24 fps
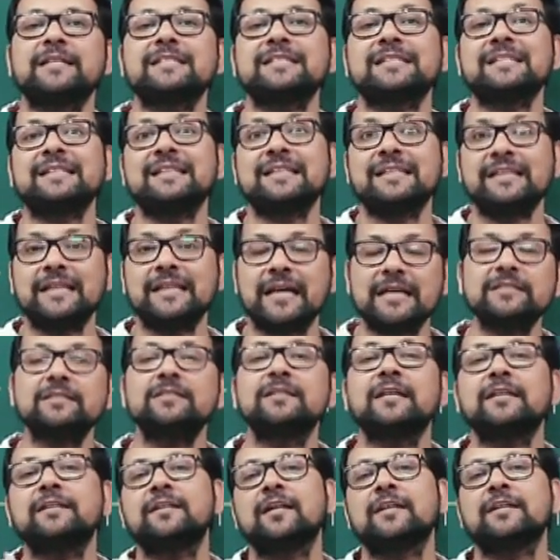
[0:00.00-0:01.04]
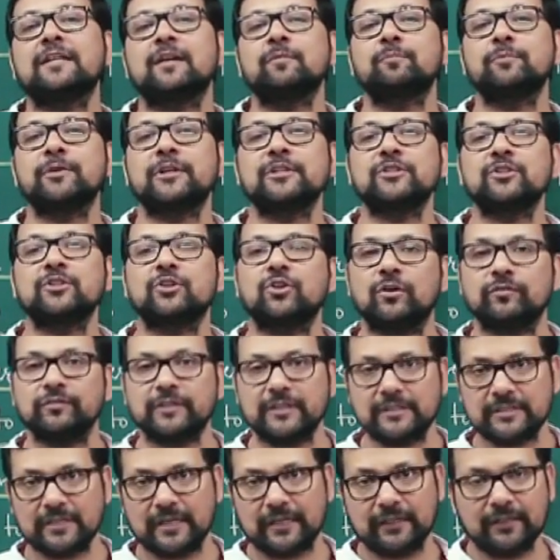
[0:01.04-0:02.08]
is less than the temperature of
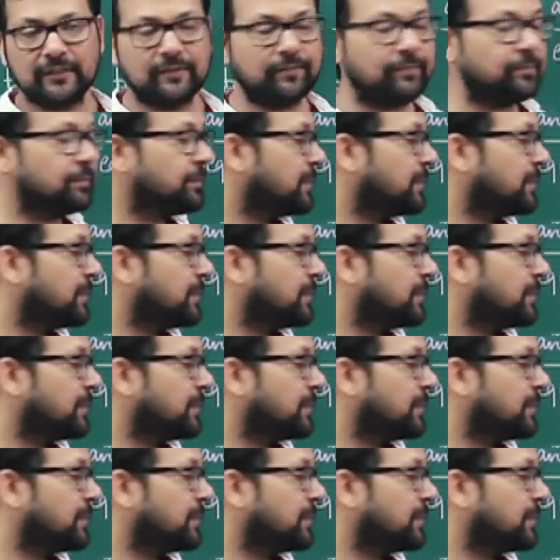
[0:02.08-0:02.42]
the sun.